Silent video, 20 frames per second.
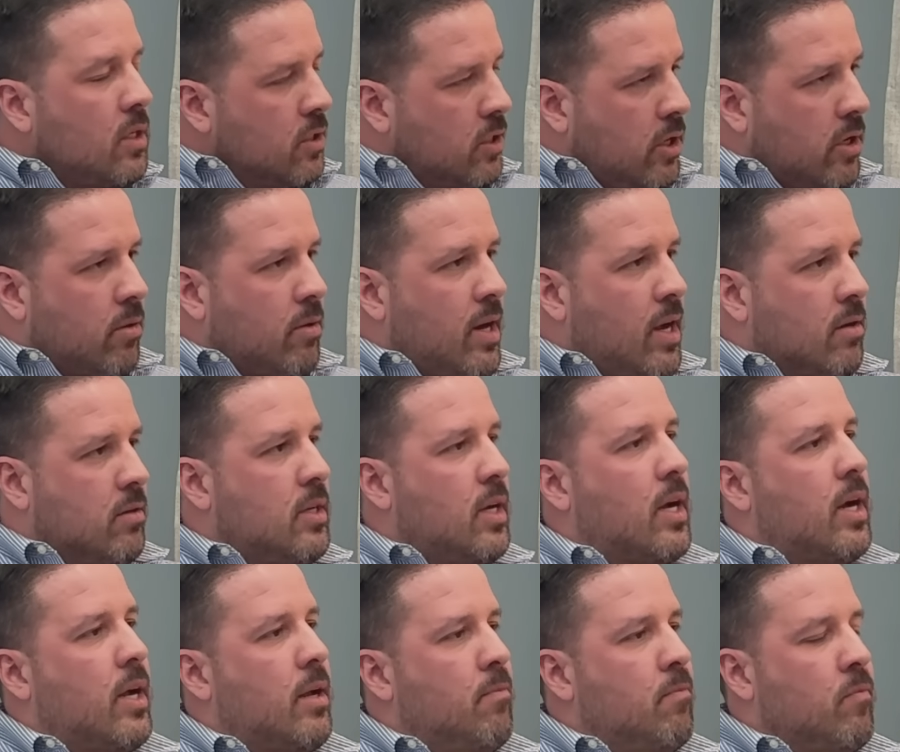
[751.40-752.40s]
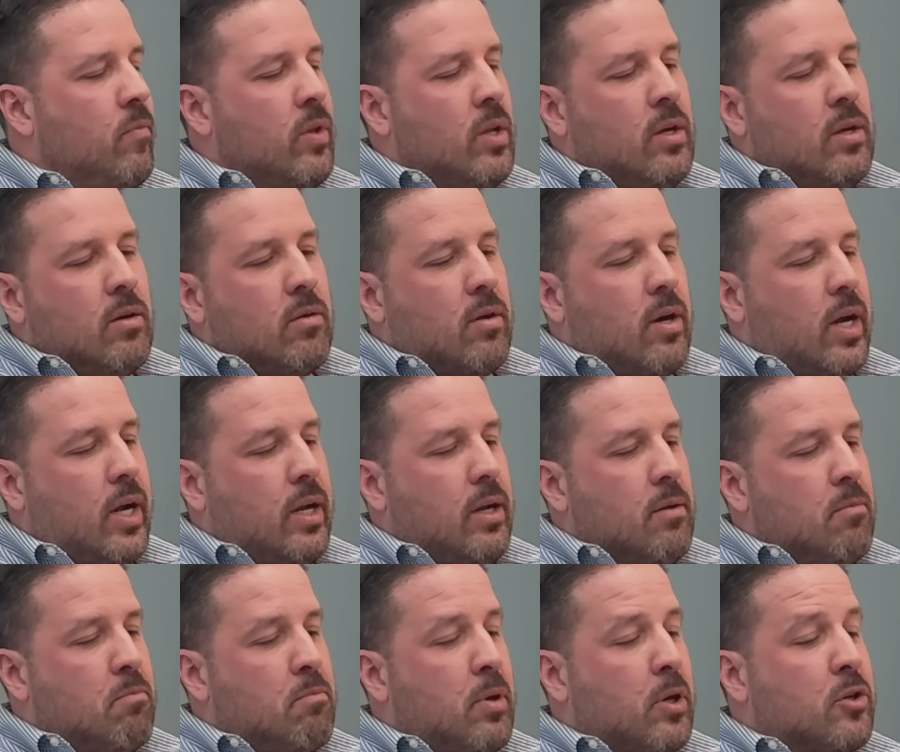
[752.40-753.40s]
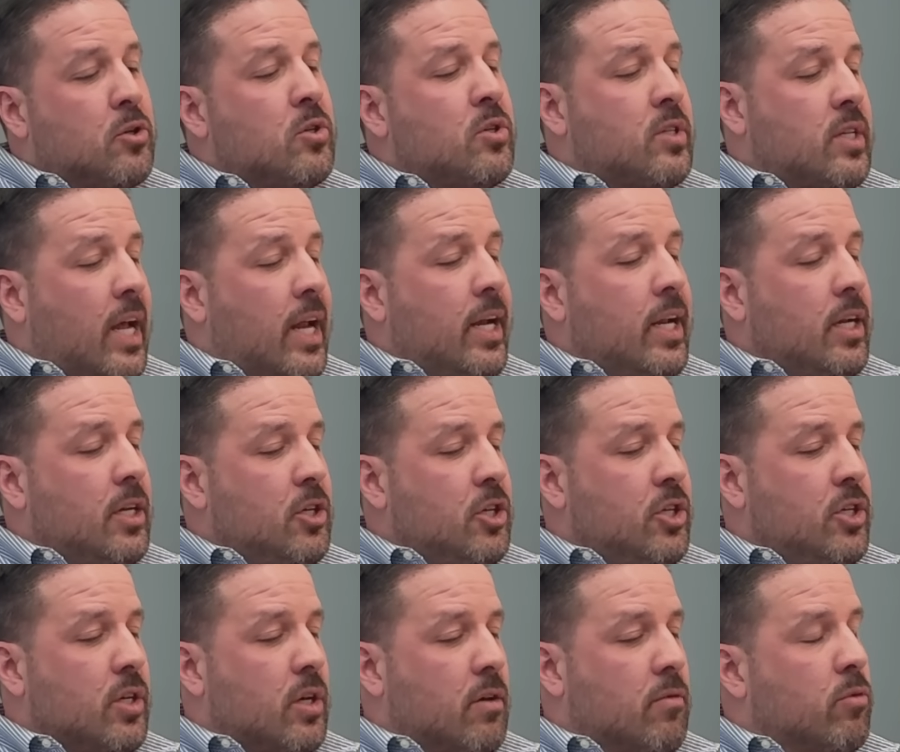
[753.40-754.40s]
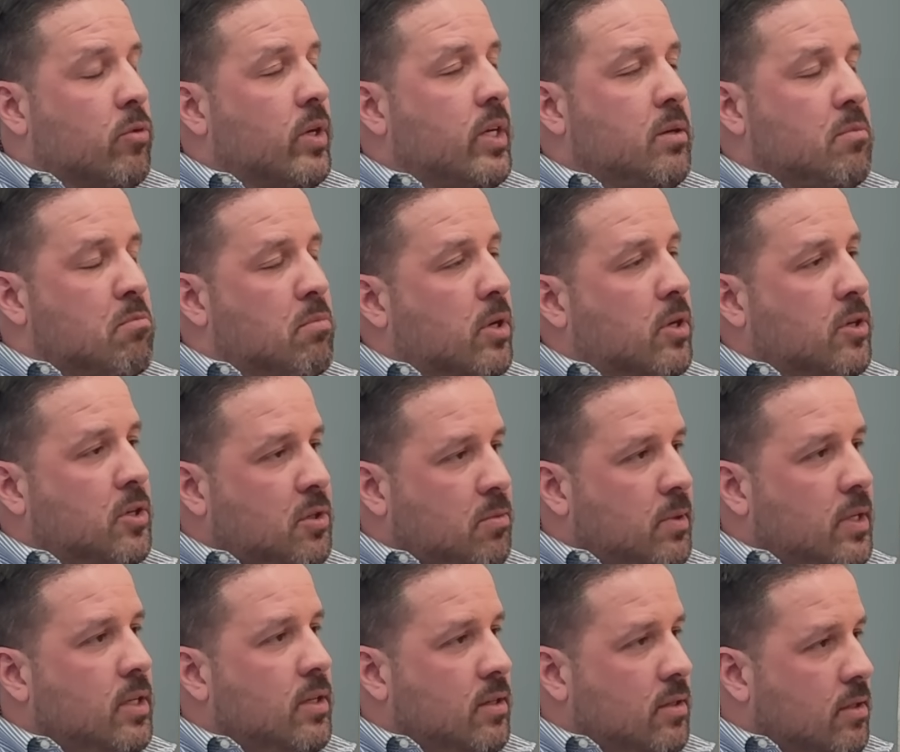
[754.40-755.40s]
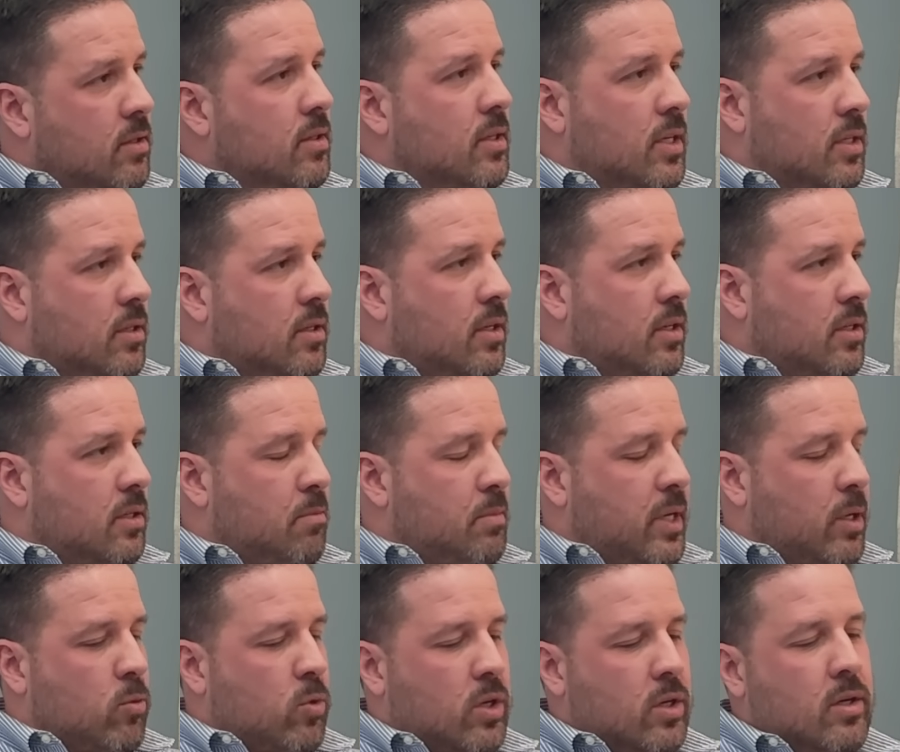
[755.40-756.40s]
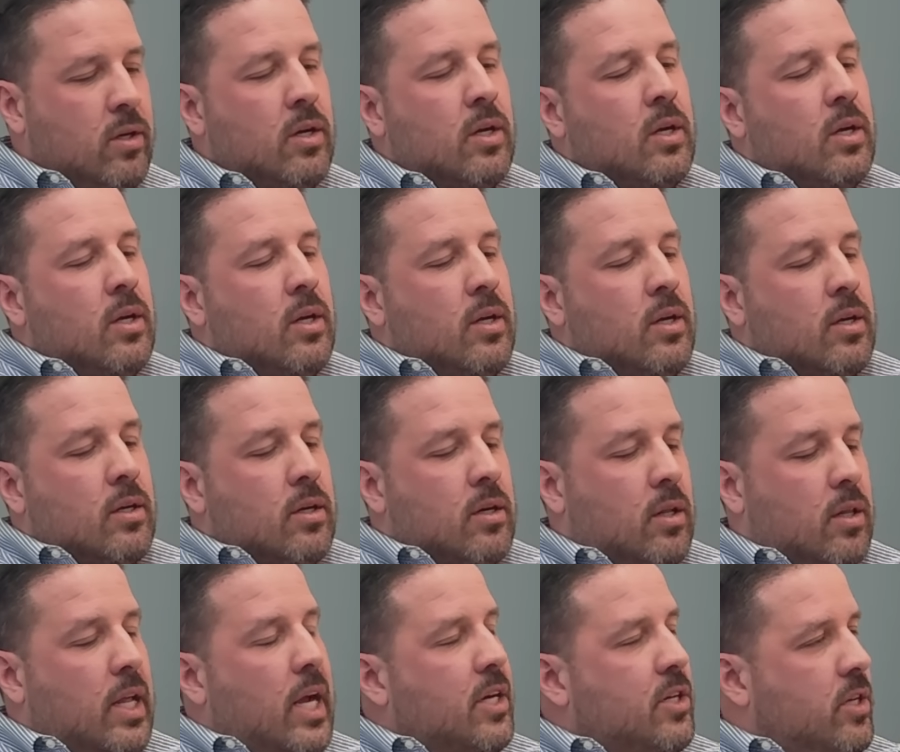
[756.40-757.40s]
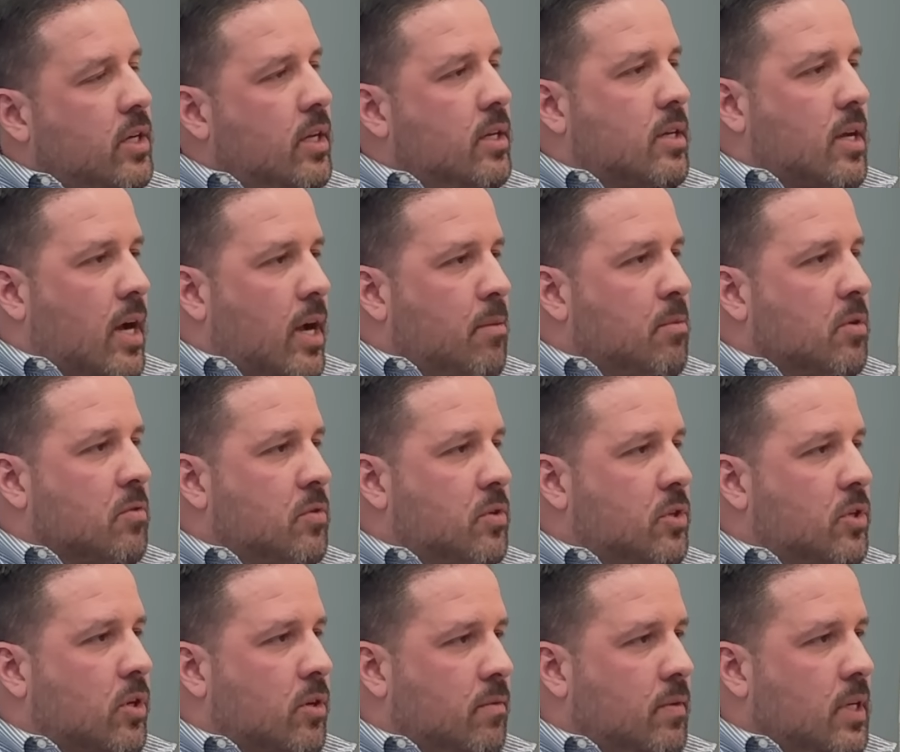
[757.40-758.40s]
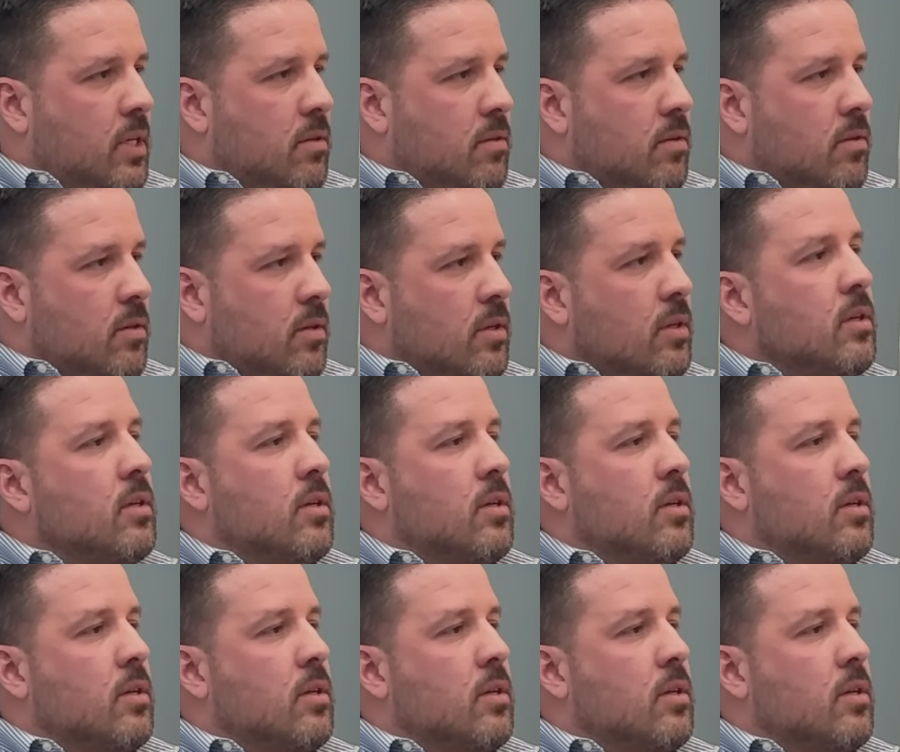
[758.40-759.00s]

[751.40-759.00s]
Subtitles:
turnaround time, right? Percentage of reimbursement is a big one. Collection at time of service.